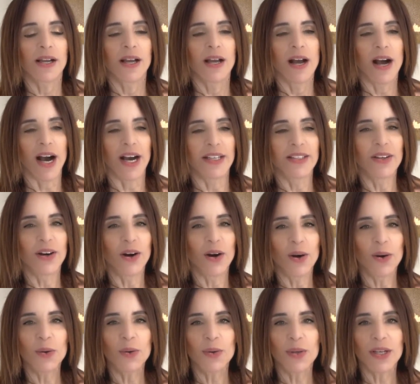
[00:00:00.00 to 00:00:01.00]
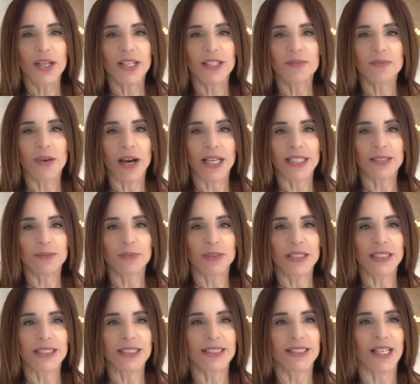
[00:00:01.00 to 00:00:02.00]
I know it might
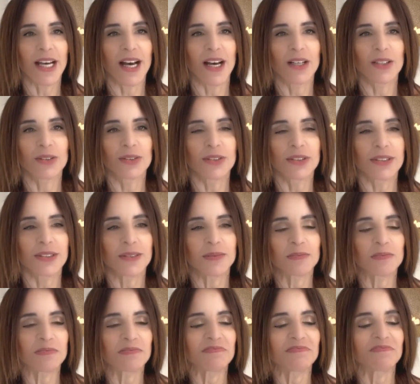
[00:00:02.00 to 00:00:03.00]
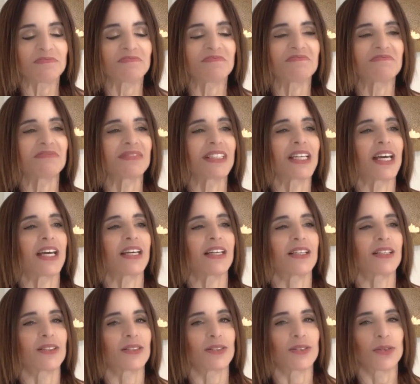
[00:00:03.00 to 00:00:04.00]
sound like
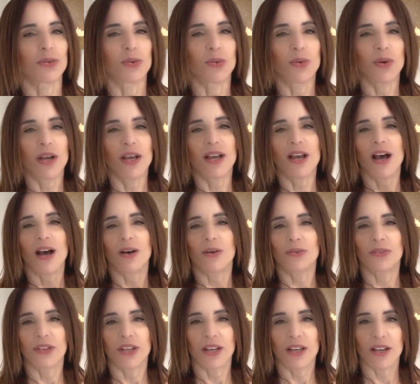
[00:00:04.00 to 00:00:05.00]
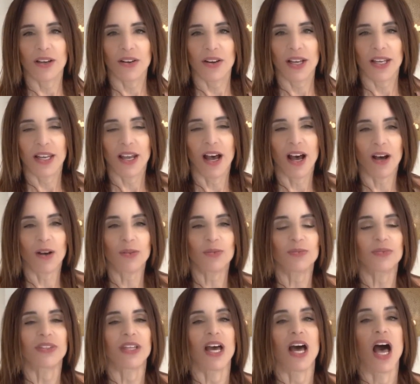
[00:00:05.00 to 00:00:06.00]
way out there, and how
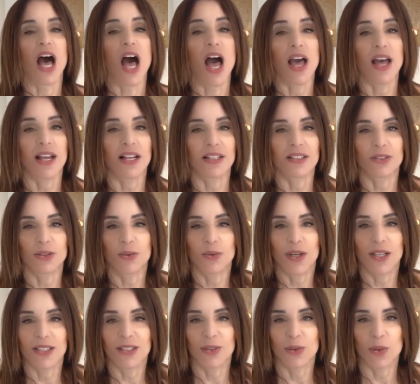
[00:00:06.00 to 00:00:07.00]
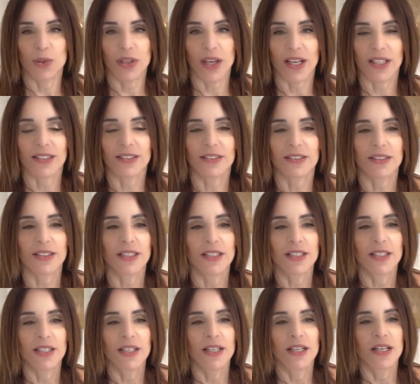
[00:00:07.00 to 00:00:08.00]
the hell do I do that?
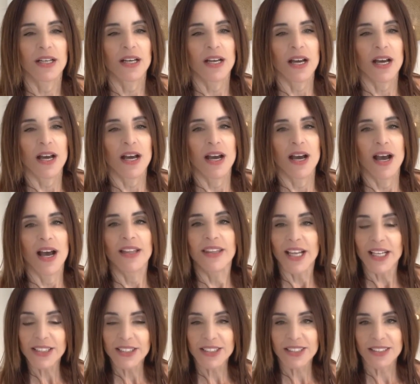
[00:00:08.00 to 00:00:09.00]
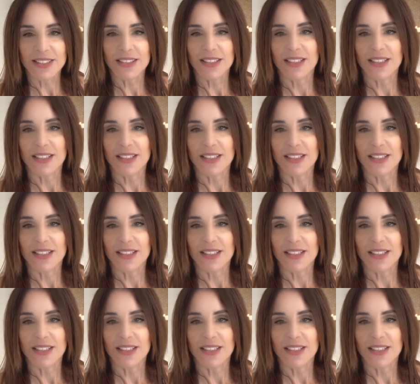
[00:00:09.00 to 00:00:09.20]
And that's